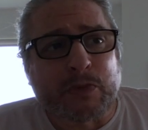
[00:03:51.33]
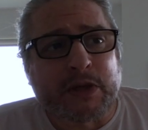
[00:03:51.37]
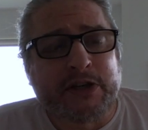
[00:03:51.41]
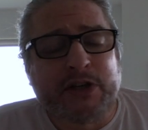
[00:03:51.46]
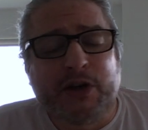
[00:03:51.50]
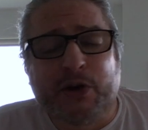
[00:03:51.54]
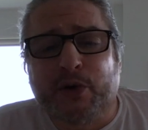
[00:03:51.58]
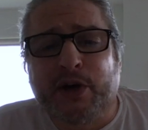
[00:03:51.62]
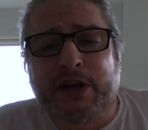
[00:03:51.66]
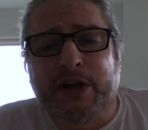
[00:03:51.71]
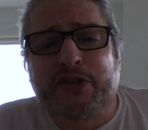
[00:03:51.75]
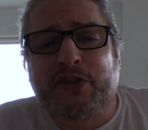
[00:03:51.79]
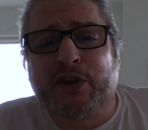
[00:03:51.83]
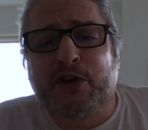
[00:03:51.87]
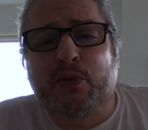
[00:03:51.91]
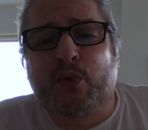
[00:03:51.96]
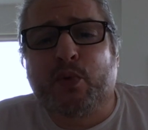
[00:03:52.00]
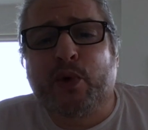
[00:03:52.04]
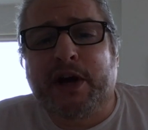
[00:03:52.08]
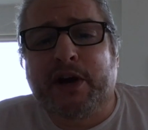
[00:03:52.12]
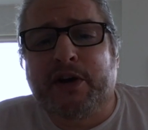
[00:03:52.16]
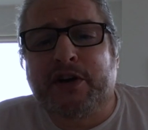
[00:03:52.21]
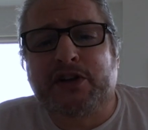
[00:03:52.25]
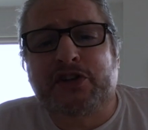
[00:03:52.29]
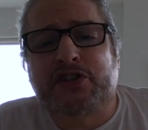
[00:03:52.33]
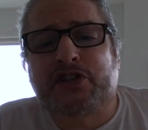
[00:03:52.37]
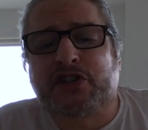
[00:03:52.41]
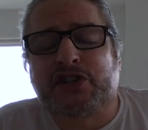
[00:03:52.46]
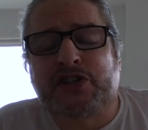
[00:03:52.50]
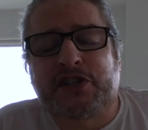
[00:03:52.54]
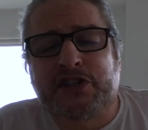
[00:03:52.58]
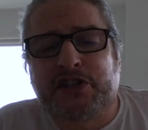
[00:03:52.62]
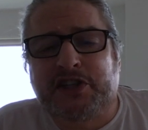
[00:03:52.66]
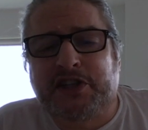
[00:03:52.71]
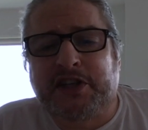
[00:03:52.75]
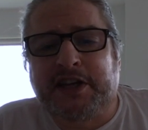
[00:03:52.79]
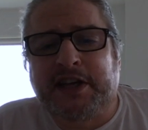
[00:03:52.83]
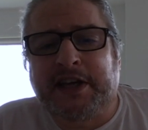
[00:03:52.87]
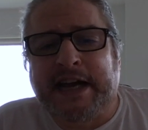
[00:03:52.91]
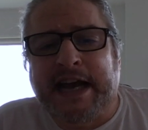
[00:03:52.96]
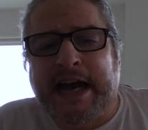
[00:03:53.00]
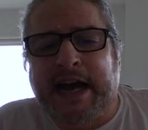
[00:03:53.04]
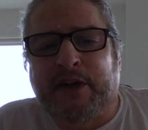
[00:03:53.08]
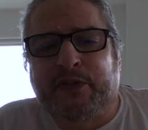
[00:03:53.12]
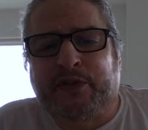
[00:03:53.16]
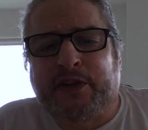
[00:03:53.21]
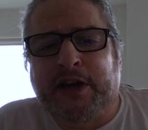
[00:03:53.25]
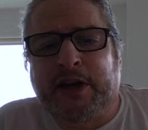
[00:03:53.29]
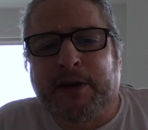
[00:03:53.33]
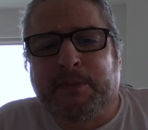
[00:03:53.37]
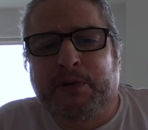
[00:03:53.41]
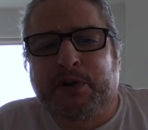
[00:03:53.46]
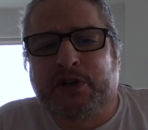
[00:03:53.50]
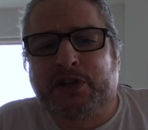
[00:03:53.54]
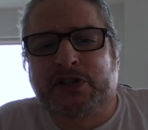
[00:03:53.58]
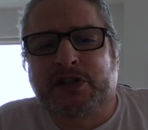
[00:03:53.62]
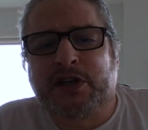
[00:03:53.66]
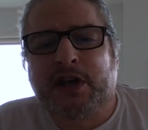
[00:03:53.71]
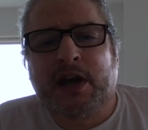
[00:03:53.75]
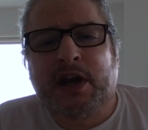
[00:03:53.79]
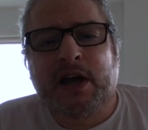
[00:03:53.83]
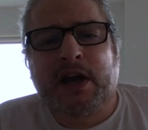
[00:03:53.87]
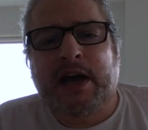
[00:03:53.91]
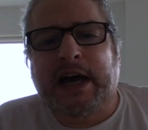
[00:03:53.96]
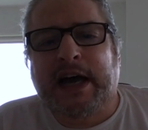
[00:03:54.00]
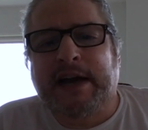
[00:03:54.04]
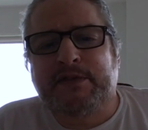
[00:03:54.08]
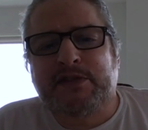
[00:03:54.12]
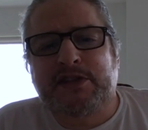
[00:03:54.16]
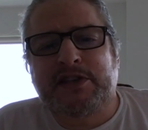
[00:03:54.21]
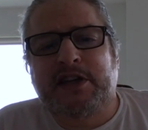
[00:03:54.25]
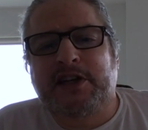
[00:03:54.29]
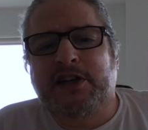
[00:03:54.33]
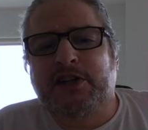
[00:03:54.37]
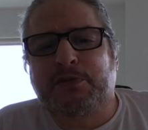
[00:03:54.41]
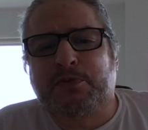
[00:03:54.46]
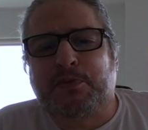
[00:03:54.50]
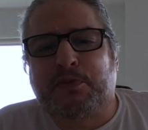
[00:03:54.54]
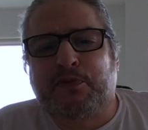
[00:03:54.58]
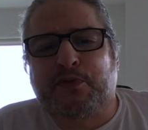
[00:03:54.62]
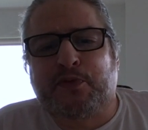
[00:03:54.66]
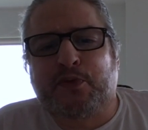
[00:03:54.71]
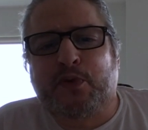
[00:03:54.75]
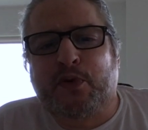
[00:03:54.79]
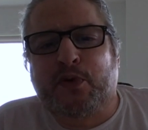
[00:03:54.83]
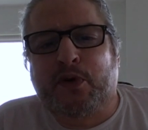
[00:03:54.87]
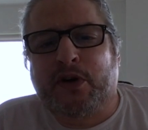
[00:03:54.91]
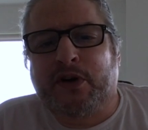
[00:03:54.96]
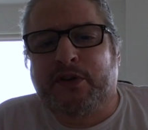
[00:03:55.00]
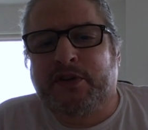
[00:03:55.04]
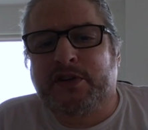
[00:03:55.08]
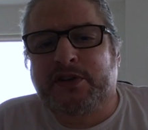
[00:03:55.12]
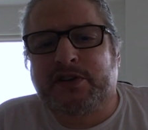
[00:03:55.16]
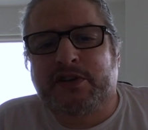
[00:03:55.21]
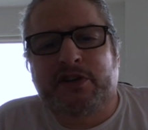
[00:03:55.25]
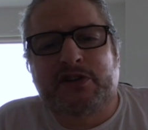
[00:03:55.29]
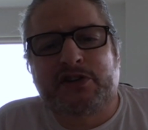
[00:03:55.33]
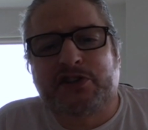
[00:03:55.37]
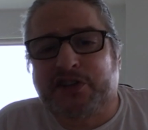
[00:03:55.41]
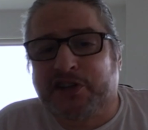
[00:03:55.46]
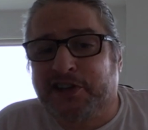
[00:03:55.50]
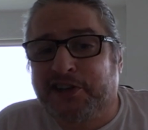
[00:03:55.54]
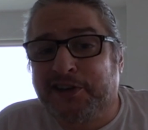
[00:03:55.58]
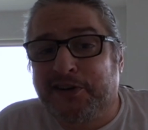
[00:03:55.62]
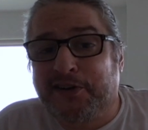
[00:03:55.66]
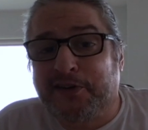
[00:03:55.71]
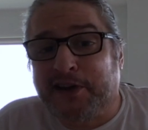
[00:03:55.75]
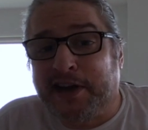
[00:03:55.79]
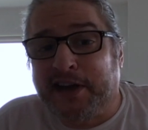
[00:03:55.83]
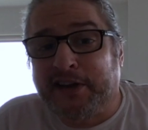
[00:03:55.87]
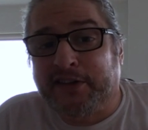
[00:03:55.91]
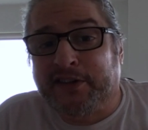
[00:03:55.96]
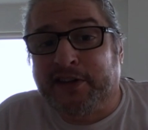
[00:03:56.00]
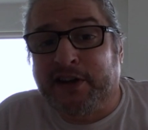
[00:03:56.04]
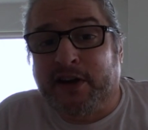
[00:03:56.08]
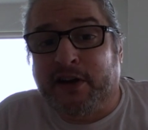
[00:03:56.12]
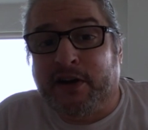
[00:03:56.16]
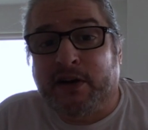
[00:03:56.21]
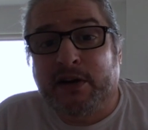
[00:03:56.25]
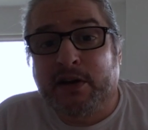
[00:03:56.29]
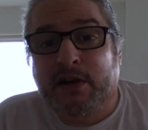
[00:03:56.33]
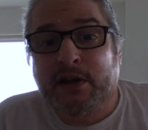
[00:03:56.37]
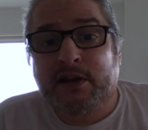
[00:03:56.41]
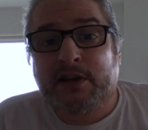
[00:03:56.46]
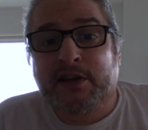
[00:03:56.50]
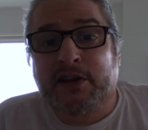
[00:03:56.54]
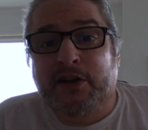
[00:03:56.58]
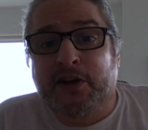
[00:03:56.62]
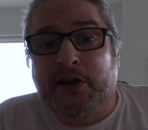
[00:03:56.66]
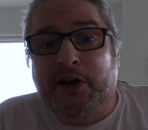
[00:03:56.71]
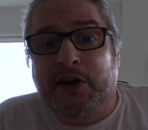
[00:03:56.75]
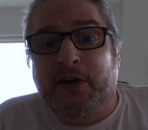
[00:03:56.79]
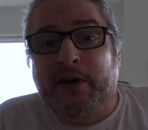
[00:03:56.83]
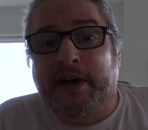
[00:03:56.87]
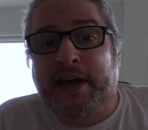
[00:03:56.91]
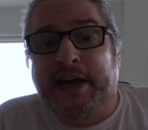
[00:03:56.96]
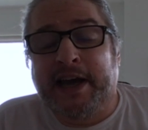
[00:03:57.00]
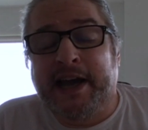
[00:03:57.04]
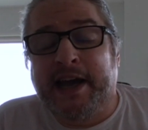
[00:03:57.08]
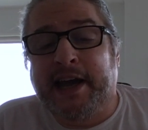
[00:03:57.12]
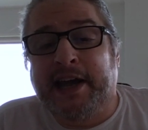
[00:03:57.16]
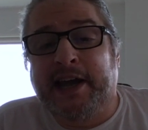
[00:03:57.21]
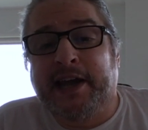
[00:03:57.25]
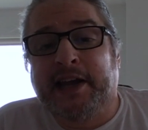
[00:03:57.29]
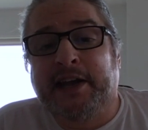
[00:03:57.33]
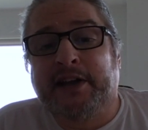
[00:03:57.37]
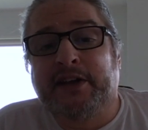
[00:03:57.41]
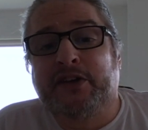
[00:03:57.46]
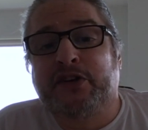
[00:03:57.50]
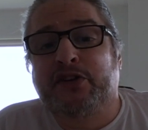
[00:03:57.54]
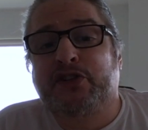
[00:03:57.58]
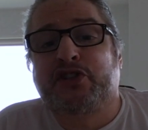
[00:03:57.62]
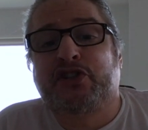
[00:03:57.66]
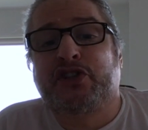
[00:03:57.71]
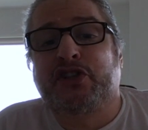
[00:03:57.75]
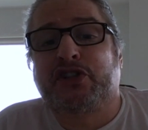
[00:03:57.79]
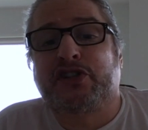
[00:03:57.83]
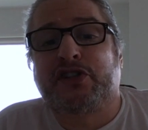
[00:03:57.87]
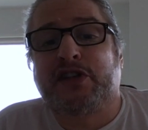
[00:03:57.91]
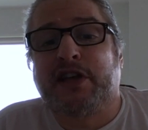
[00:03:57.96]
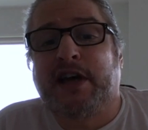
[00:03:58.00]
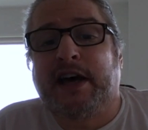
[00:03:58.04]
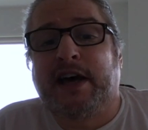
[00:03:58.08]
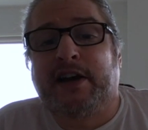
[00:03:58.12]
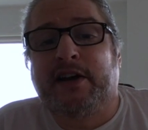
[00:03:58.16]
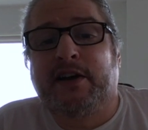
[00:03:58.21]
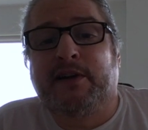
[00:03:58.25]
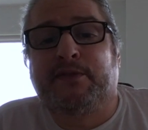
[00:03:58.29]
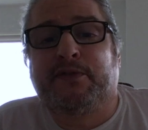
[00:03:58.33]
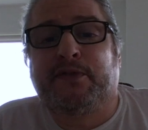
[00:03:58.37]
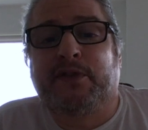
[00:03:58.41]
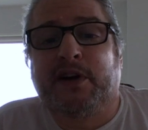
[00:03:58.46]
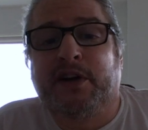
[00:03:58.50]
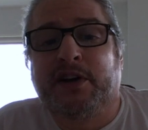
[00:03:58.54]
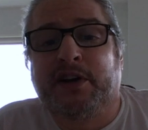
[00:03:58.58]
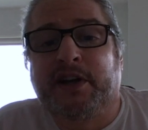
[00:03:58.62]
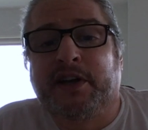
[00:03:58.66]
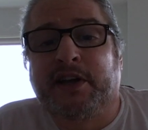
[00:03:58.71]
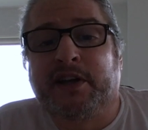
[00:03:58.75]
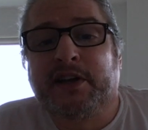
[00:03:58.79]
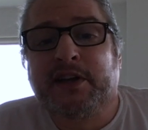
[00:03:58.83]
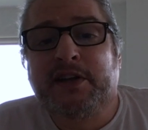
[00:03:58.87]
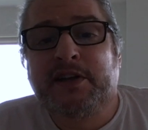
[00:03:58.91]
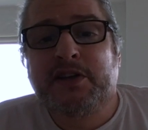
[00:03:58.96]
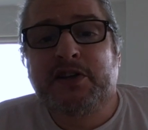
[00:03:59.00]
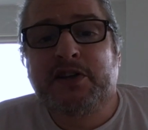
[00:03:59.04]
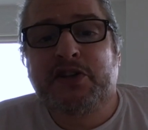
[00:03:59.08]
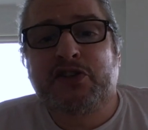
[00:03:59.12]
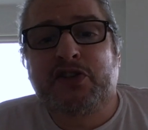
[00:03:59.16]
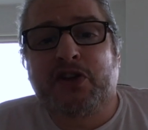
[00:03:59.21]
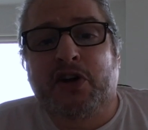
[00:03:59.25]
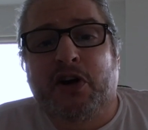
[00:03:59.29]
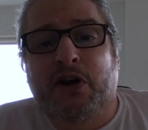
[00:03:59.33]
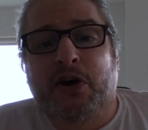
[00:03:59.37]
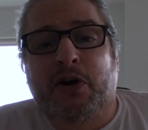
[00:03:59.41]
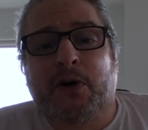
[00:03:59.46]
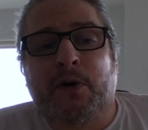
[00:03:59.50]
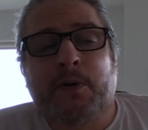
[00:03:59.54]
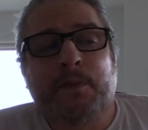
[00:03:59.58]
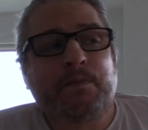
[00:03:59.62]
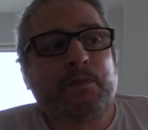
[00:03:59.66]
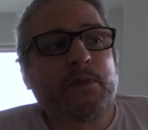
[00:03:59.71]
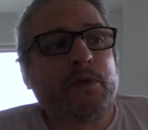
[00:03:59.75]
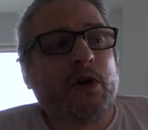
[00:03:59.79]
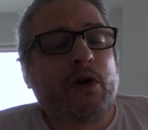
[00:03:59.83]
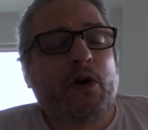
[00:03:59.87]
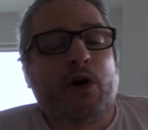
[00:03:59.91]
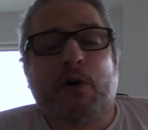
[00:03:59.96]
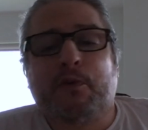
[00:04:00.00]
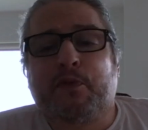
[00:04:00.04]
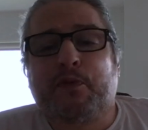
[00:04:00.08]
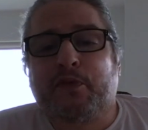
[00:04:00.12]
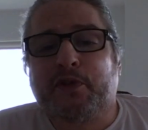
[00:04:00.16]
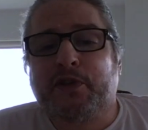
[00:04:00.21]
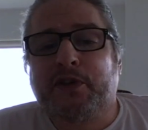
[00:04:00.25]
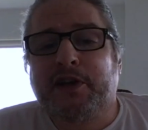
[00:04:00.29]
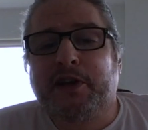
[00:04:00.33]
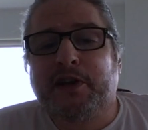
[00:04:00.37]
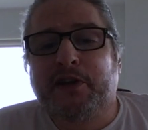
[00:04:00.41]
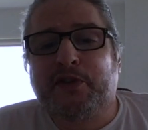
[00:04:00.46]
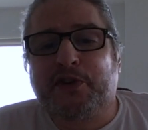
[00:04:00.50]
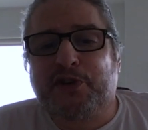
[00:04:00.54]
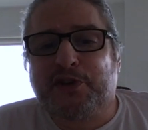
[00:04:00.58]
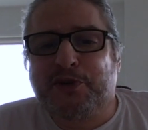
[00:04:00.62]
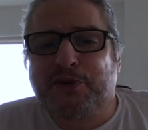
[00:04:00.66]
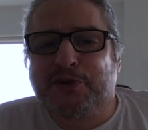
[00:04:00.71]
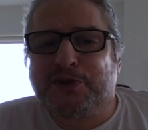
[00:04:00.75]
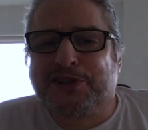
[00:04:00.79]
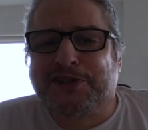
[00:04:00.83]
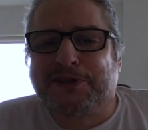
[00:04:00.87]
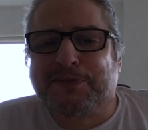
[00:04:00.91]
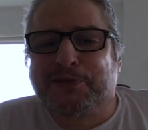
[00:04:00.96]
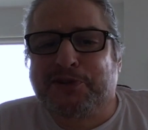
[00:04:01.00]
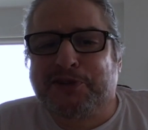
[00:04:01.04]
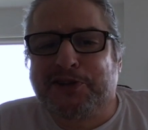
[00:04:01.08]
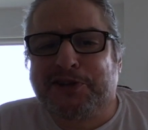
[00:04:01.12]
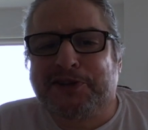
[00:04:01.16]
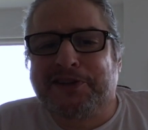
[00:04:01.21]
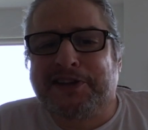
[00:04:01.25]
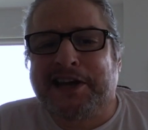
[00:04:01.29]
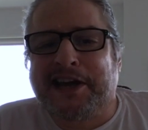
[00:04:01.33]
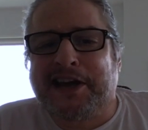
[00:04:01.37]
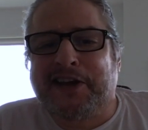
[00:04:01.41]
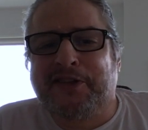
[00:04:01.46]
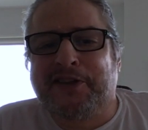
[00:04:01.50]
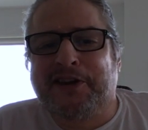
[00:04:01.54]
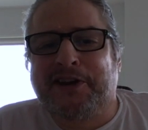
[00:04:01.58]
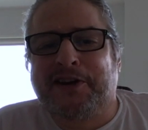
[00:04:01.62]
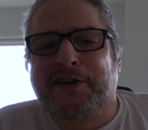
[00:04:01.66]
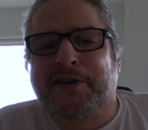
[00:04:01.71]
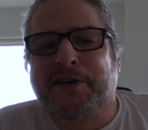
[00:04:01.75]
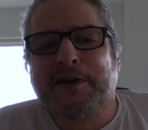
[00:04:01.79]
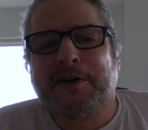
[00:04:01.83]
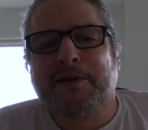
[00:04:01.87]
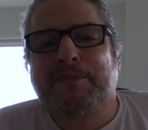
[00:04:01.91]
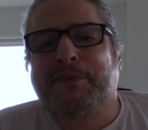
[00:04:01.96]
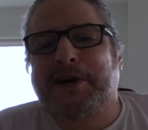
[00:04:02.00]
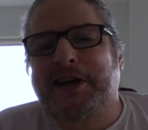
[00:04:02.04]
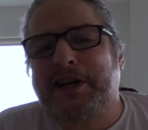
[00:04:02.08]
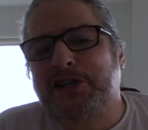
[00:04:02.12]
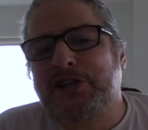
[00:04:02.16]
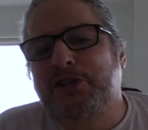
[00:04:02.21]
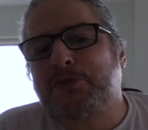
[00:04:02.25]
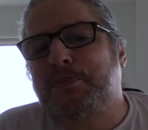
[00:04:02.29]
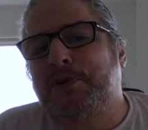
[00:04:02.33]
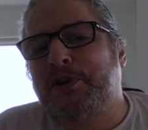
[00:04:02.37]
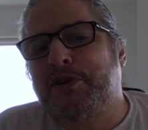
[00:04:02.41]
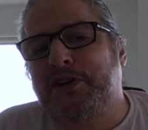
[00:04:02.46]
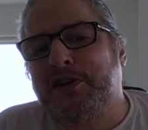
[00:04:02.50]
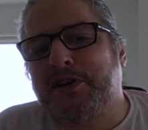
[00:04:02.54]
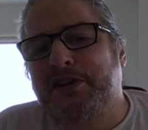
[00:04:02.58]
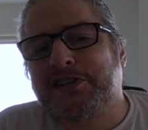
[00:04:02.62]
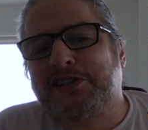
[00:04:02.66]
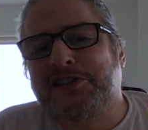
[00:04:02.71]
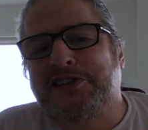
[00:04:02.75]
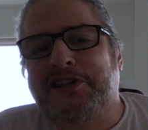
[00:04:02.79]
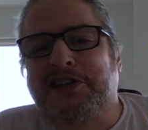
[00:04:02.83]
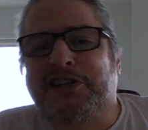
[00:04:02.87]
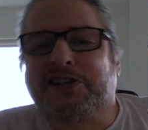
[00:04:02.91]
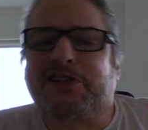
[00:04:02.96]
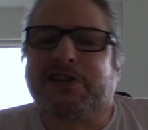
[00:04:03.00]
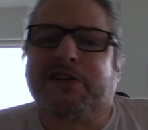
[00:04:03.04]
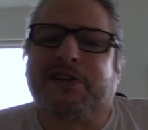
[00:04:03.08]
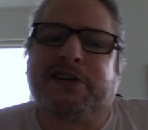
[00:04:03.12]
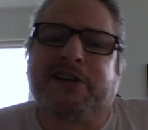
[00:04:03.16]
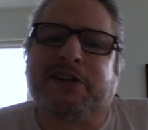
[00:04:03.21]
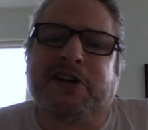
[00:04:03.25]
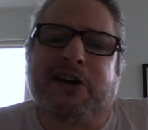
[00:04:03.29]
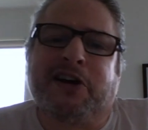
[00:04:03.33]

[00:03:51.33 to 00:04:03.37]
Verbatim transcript: You know, the awareness just needs to get out there, because I've said this before, there, there's a cure out there, you know, and there's just not enough funding. So hopefully they're doing some good down there. My experience is, you